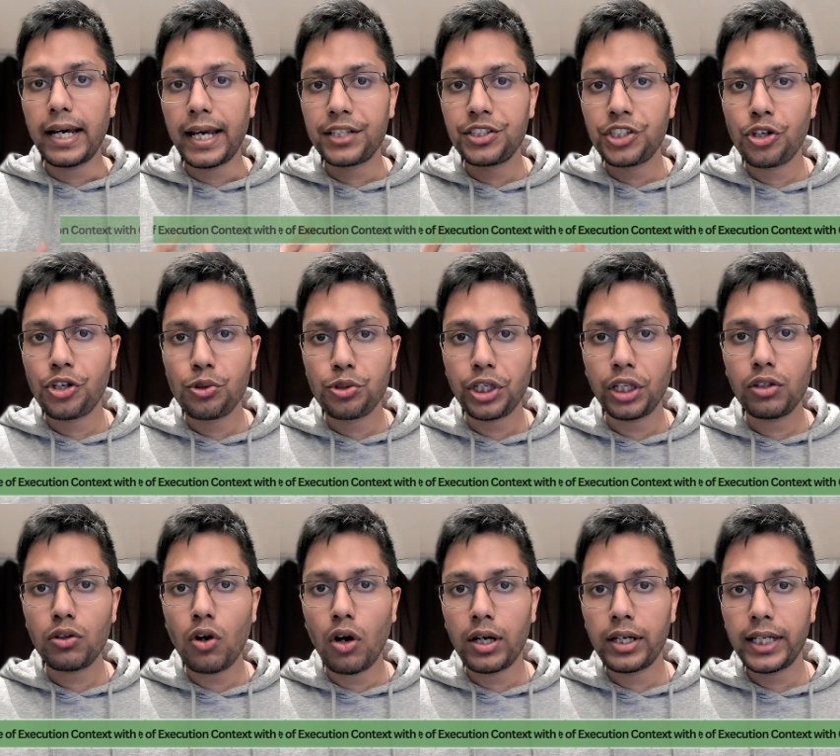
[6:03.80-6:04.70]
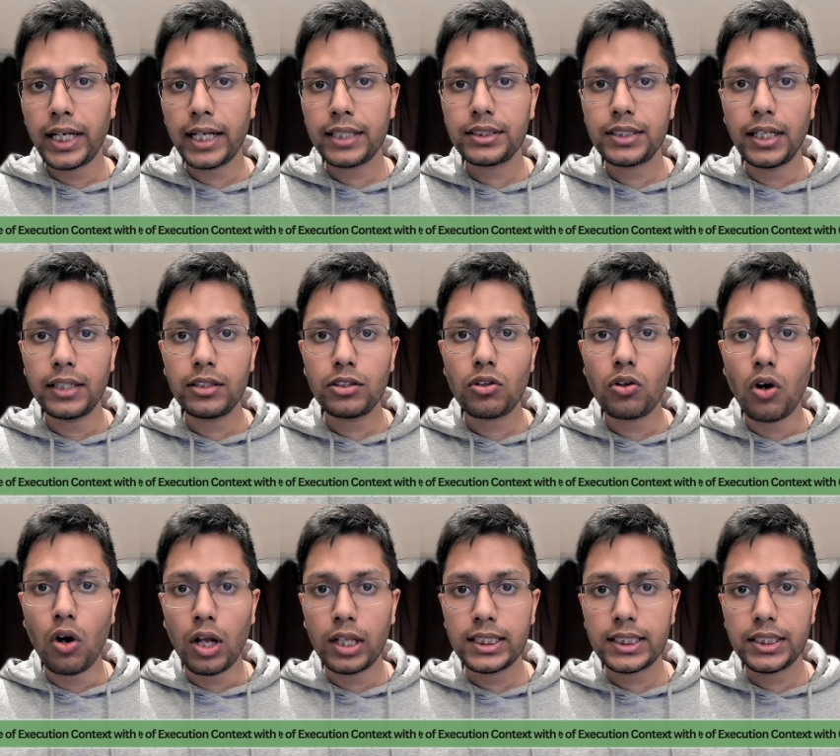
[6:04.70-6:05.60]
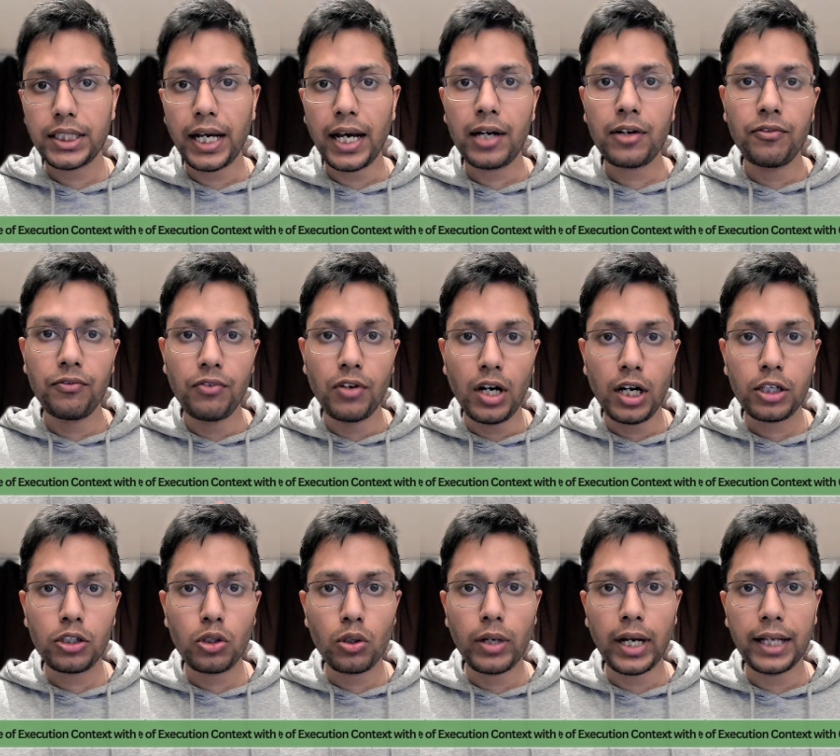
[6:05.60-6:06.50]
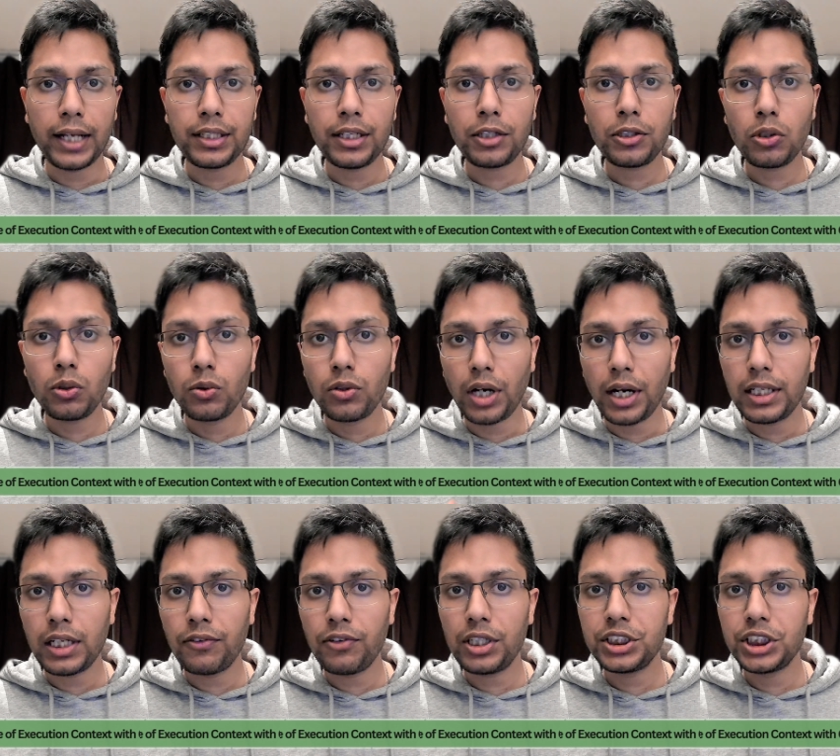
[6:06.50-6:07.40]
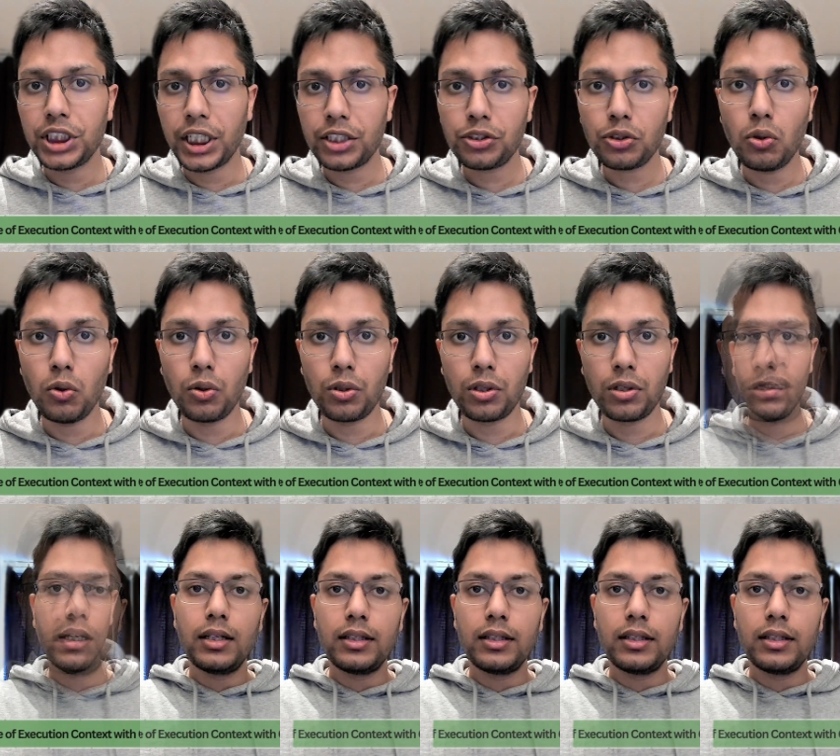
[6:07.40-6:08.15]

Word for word: execution context and call stack work together to run our JS code.